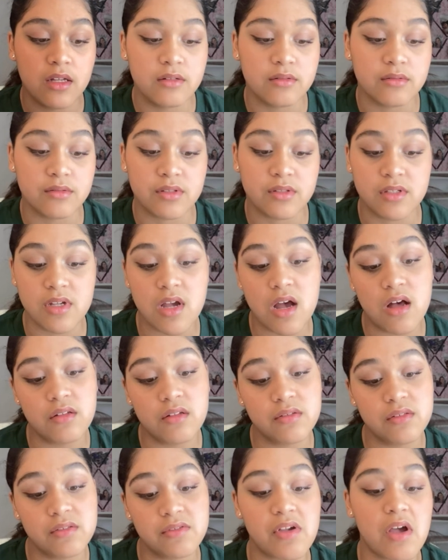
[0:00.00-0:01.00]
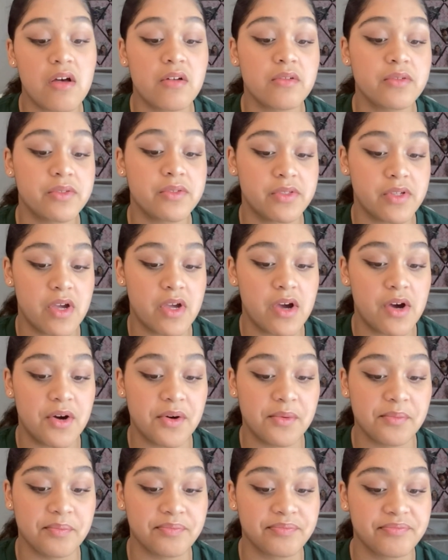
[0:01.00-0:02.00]
So,
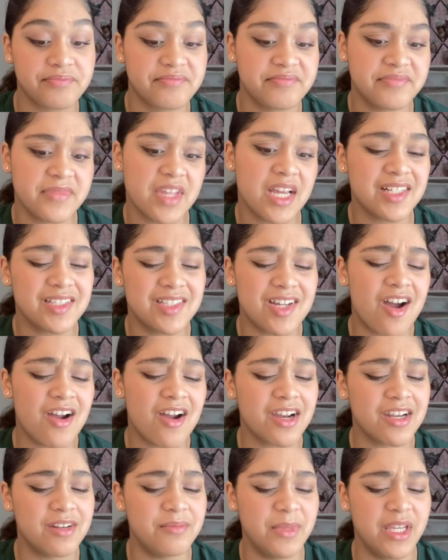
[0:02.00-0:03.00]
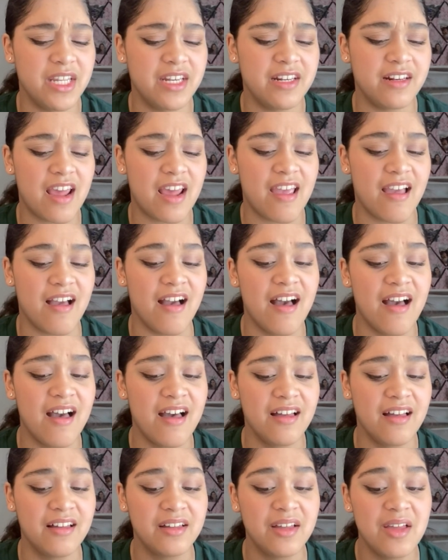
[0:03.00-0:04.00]
not talking to me today,
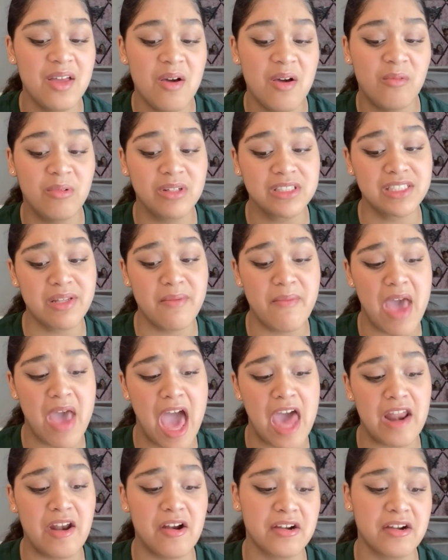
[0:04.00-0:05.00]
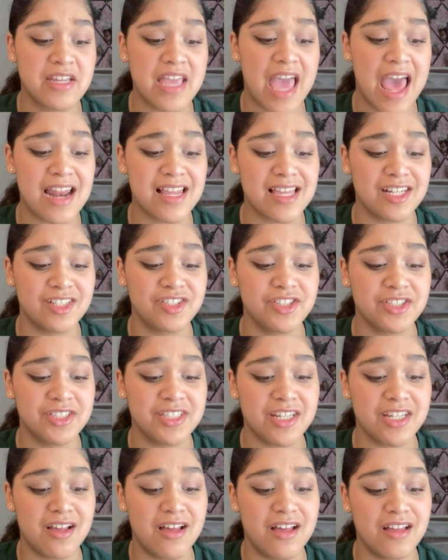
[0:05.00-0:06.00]
huh? What's the matter? Cat got your
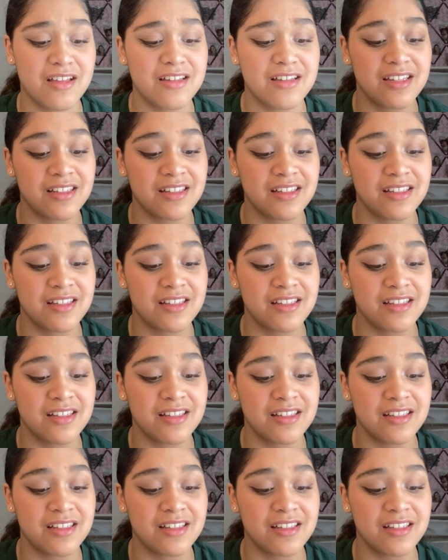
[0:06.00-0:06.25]
tongue?